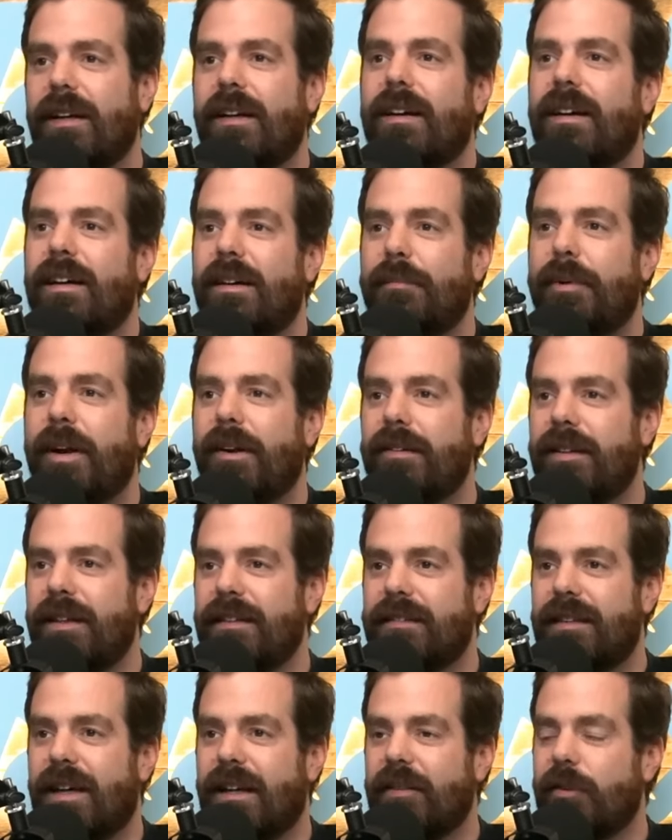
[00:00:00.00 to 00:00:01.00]
Apparently,
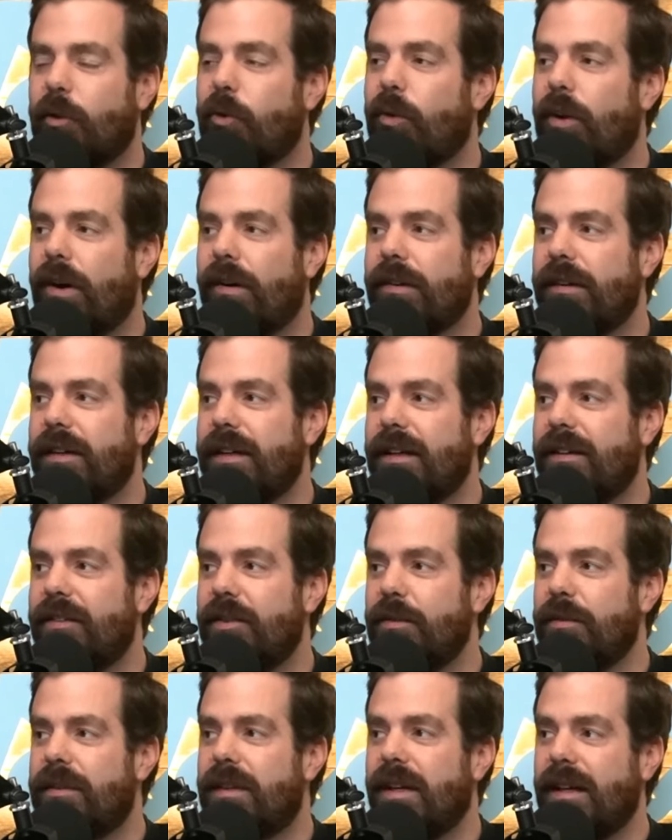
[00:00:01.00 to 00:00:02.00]
it's not as quality as
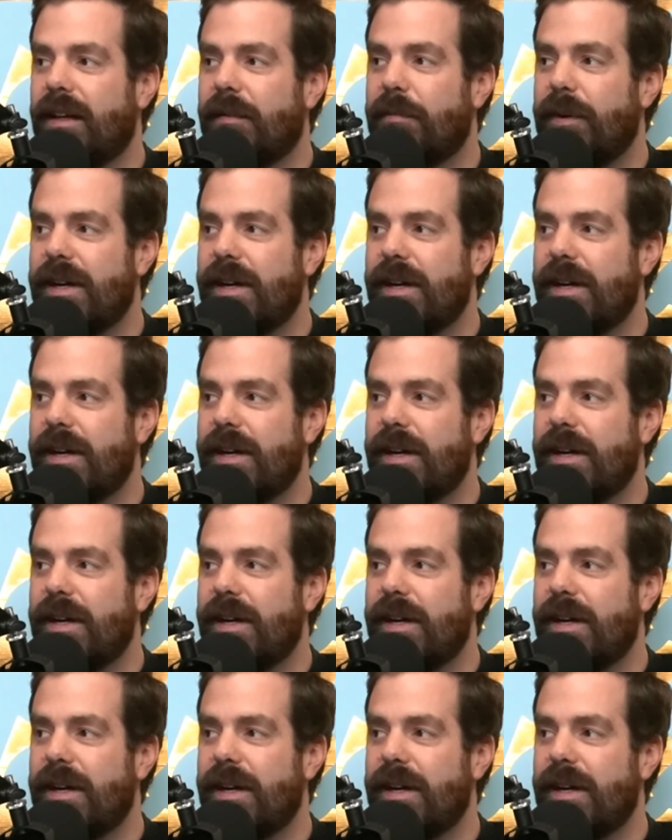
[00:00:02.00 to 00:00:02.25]
you'd think